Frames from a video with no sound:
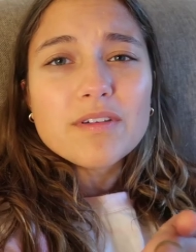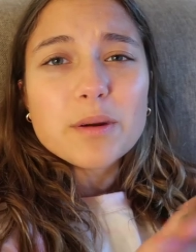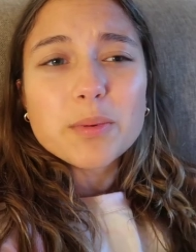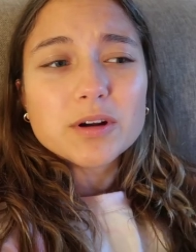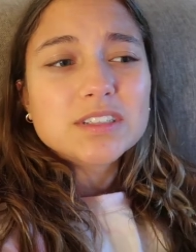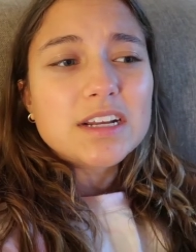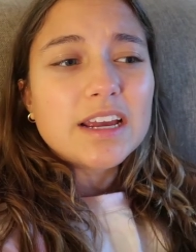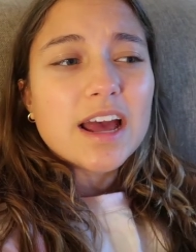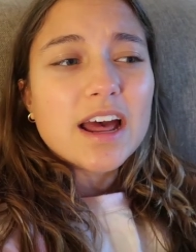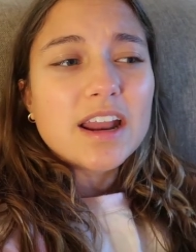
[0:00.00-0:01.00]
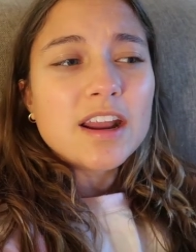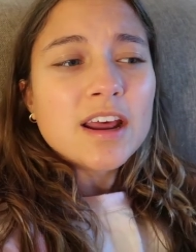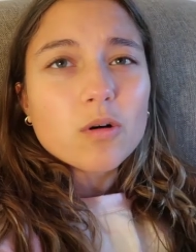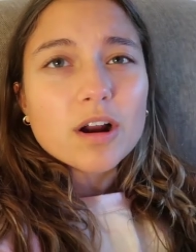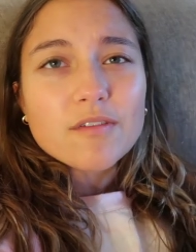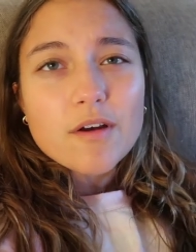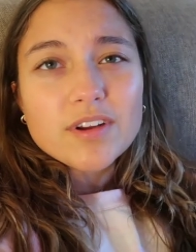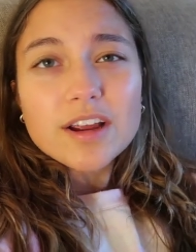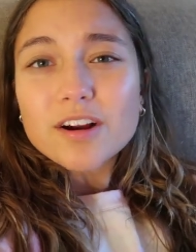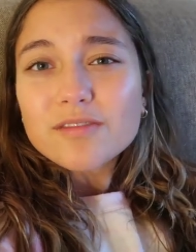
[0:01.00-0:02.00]
I burst it again or if I have
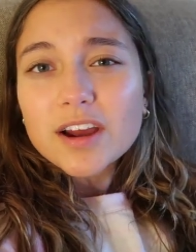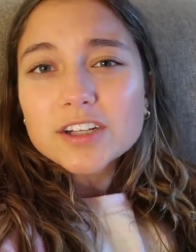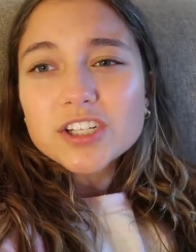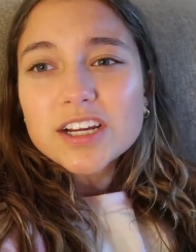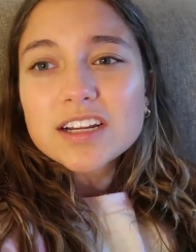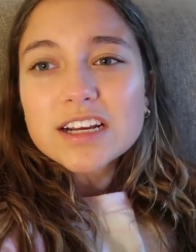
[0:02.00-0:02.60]
an ear infection.